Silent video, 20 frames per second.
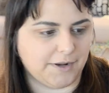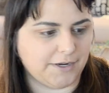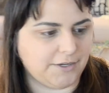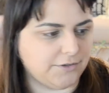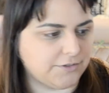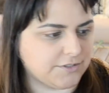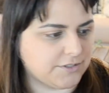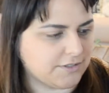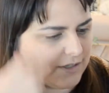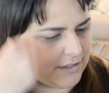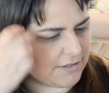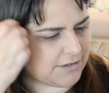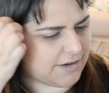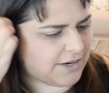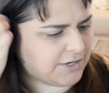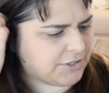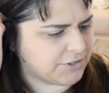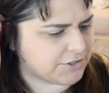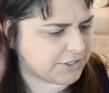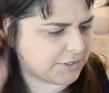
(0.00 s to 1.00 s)
I
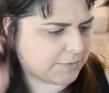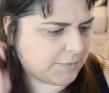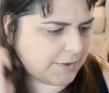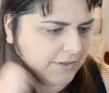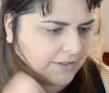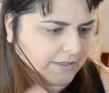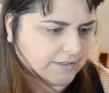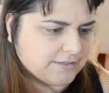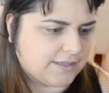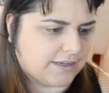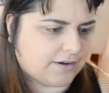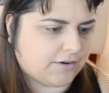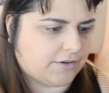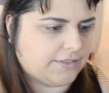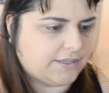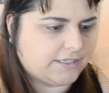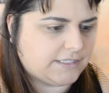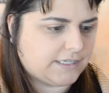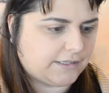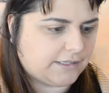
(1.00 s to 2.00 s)
usually wear this like
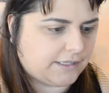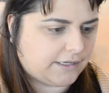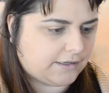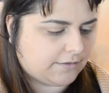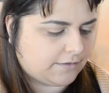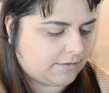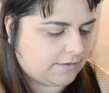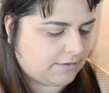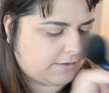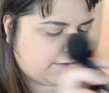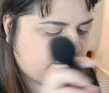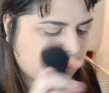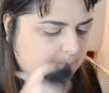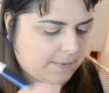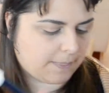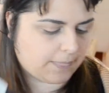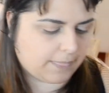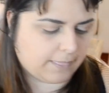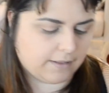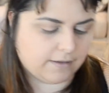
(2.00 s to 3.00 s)
on the daily.
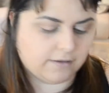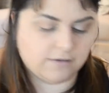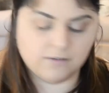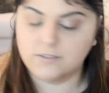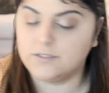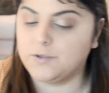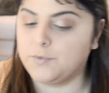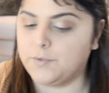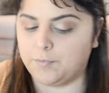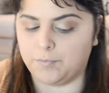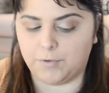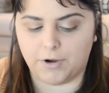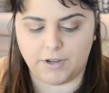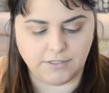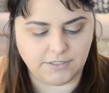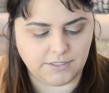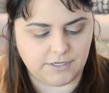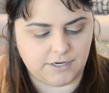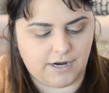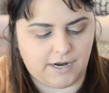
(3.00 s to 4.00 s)
So with
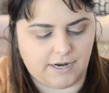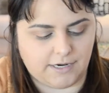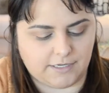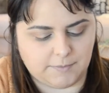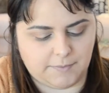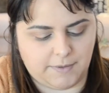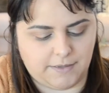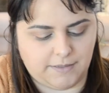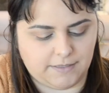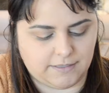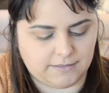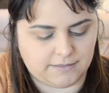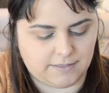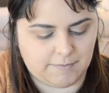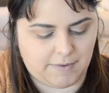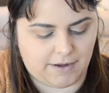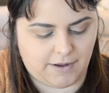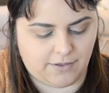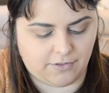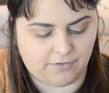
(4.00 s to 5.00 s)
bronzer, I explained this
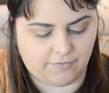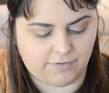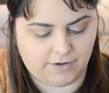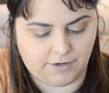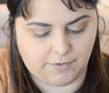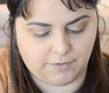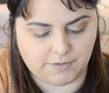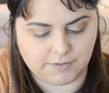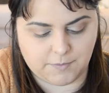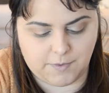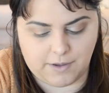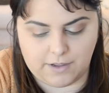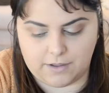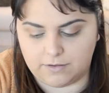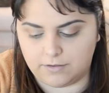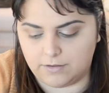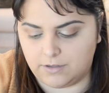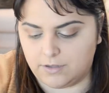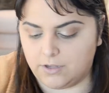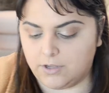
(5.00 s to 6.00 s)
in my other video as
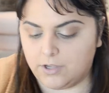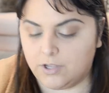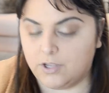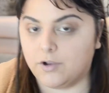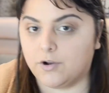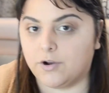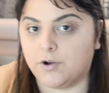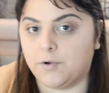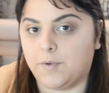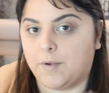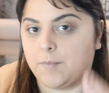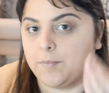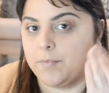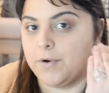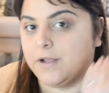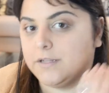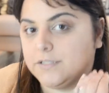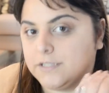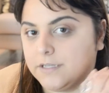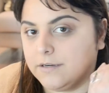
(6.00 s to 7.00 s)
well. You're going to want
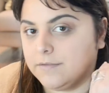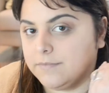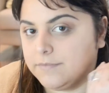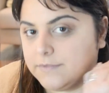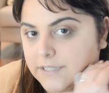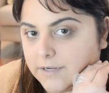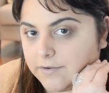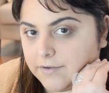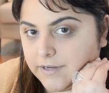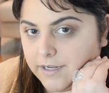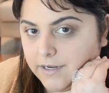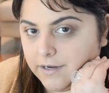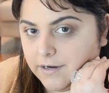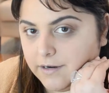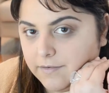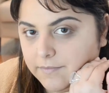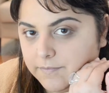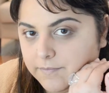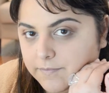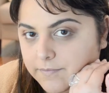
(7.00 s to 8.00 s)
bronzer down
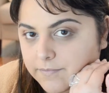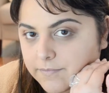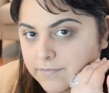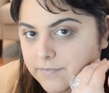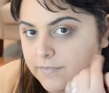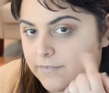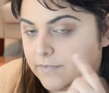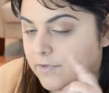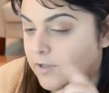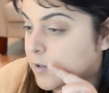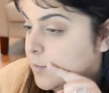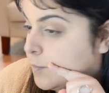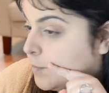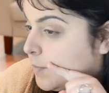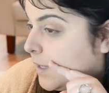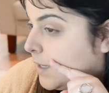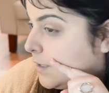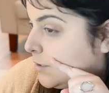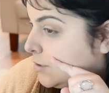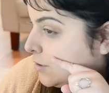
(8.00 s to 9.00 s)
here, your
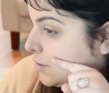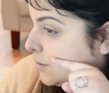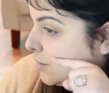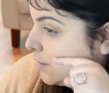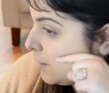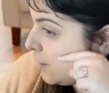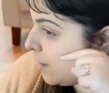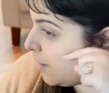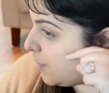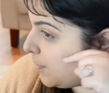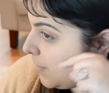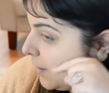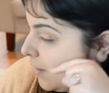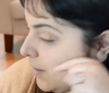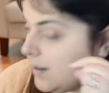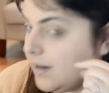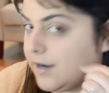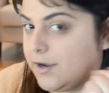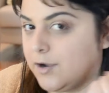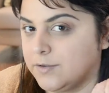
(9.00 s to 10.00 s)
blush up
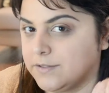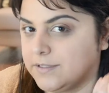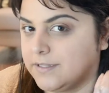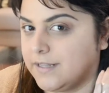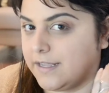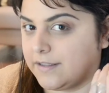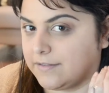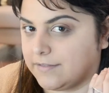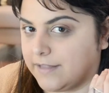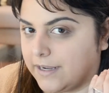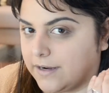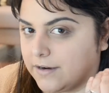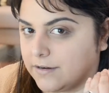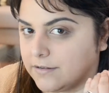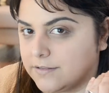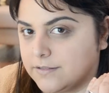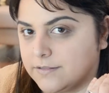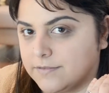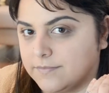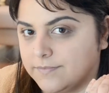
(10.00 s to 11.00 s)
here. It goes in like
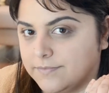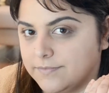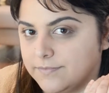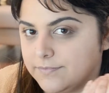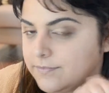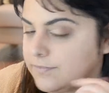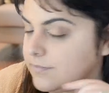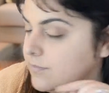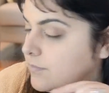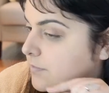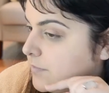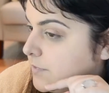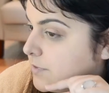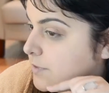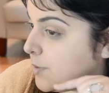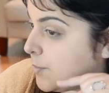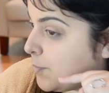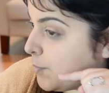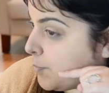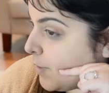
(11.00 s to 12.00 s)
layers.
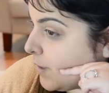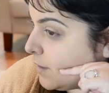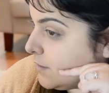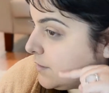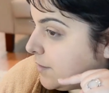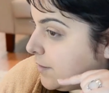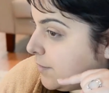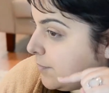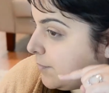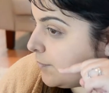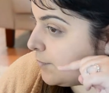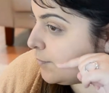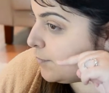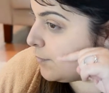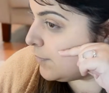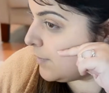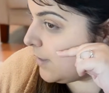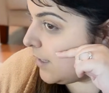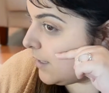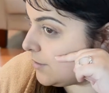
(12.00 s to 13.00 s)
So bronzer,
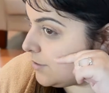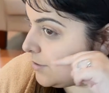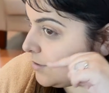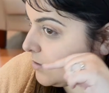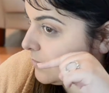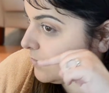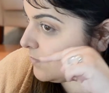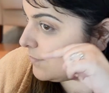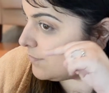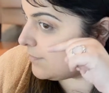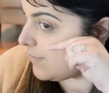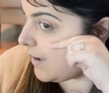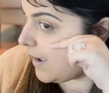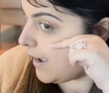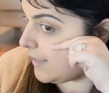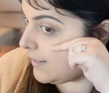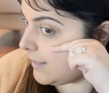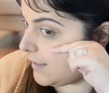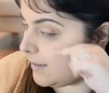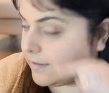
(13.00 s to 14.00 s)
blush,
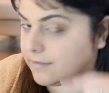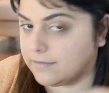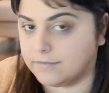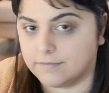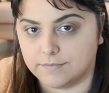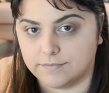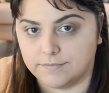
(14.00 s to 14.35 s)
highlight.